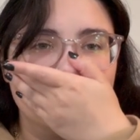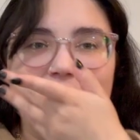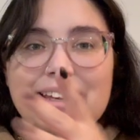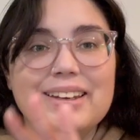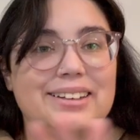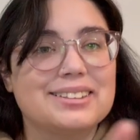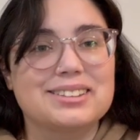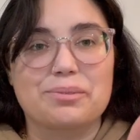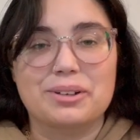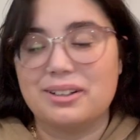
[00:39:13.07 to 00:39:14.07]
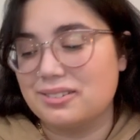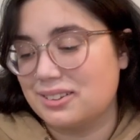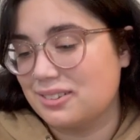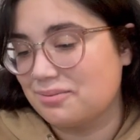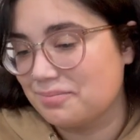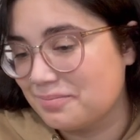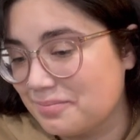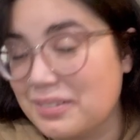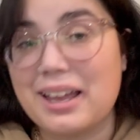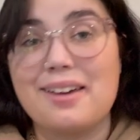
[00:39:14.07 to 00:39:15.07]
he is something else,
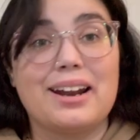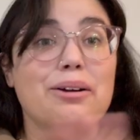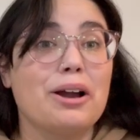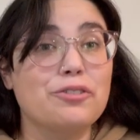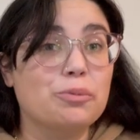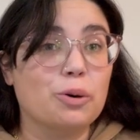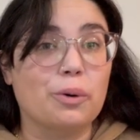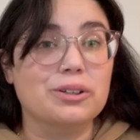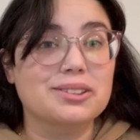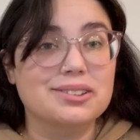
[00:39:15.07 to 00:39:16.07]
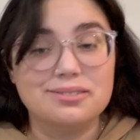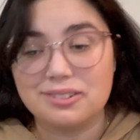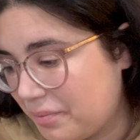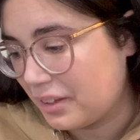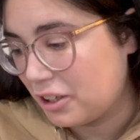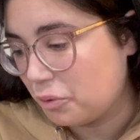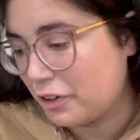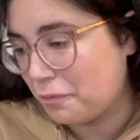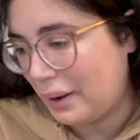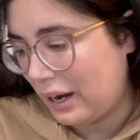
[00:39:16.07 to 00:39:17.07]
and I have no more words. We
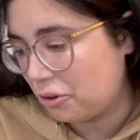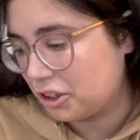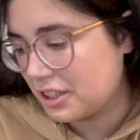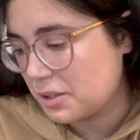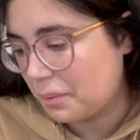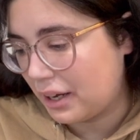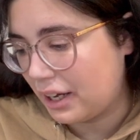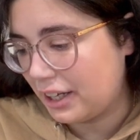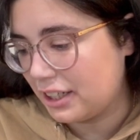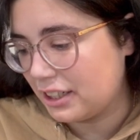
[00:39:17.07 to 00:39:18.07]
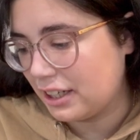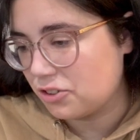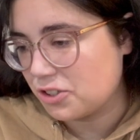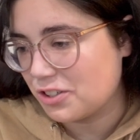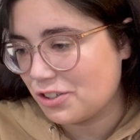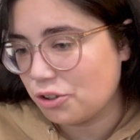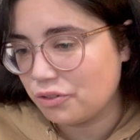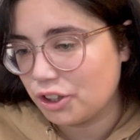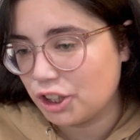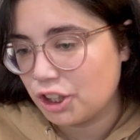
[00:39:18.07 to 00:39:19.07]
have Powerless by Elsie
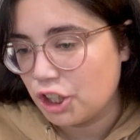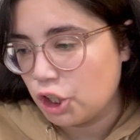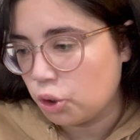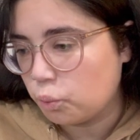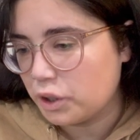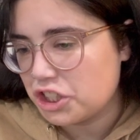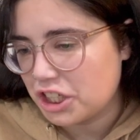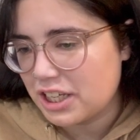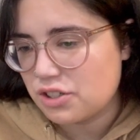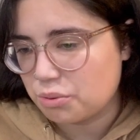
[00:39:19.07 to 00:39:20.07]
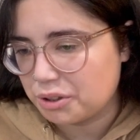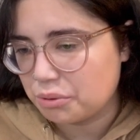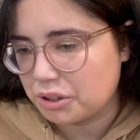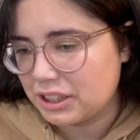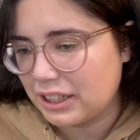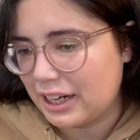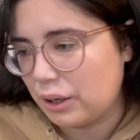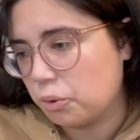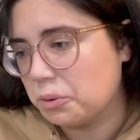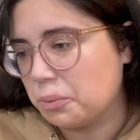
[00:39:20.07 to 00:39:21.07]
Silver, which is a reread, and I
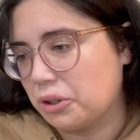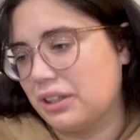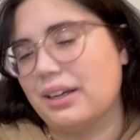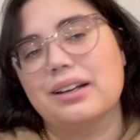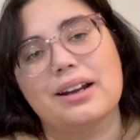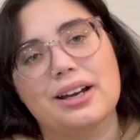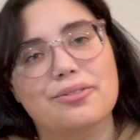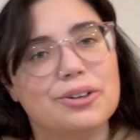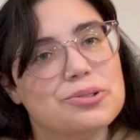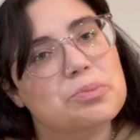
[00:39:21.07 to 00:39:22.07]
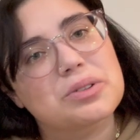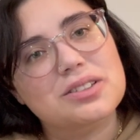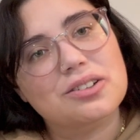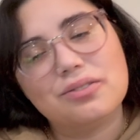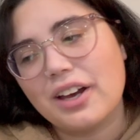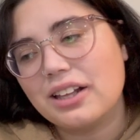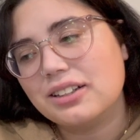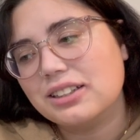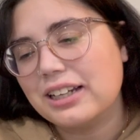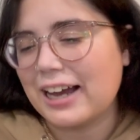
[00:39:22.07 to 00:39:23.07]
will be putting that in I have notes but still
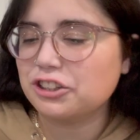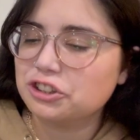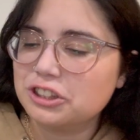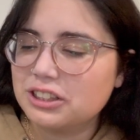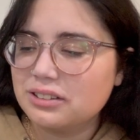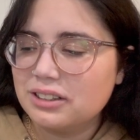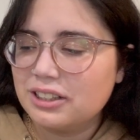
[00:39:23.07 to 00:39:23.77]
valid. Actually,